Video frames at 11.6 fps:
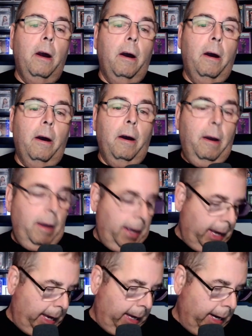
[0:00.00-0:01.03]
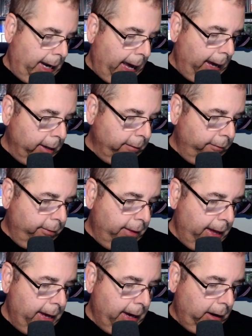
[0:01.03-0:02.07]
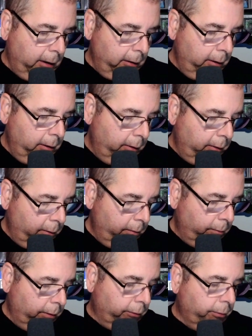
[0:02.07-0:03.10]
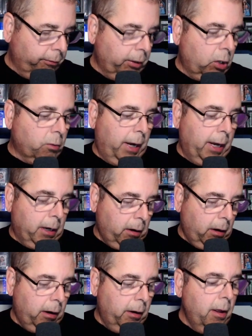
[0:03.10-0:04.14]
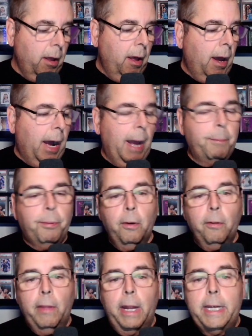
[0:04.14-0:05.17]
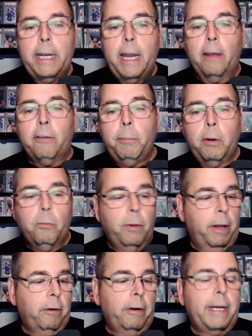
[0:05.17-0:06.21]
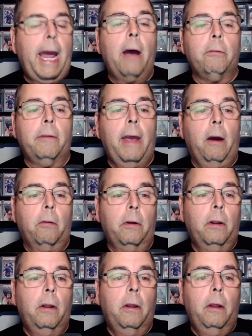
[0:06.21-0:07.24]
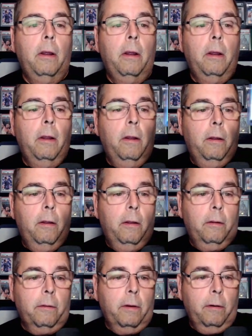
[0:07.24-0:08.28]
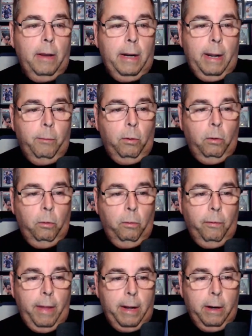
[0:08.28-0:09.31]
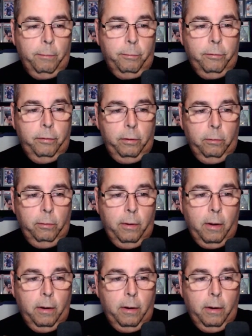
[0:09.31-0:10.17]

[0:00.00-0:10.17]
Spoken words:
And out of there, which was a great card, I pulled a Desmond Ridder downtown. So, and I will hold that up too.